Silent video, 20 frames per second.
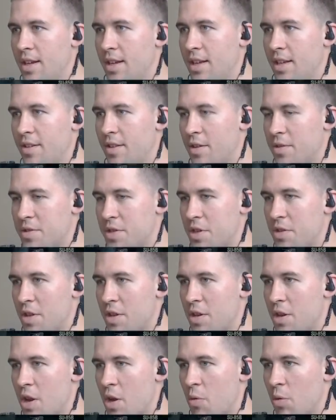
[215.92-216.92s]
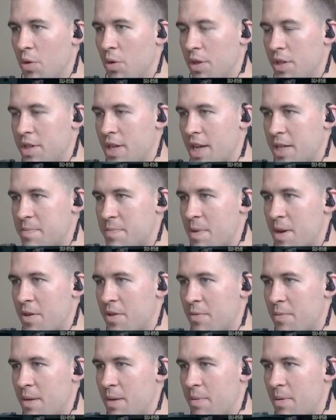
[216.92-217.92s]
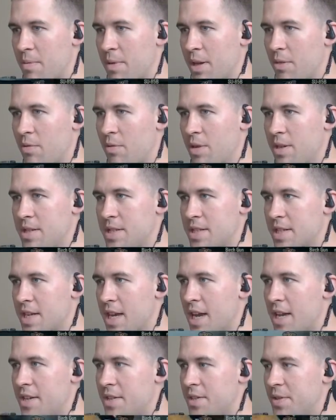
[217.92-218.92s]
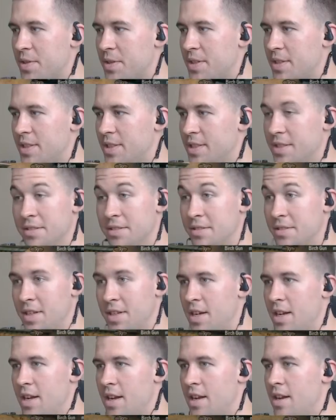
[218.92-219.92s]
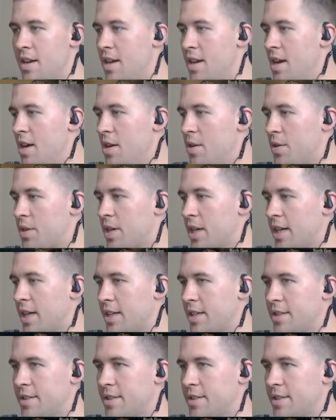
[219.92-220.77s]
Those of you that know World of Tanks better than me are probably like, what is this guy doing? Okay.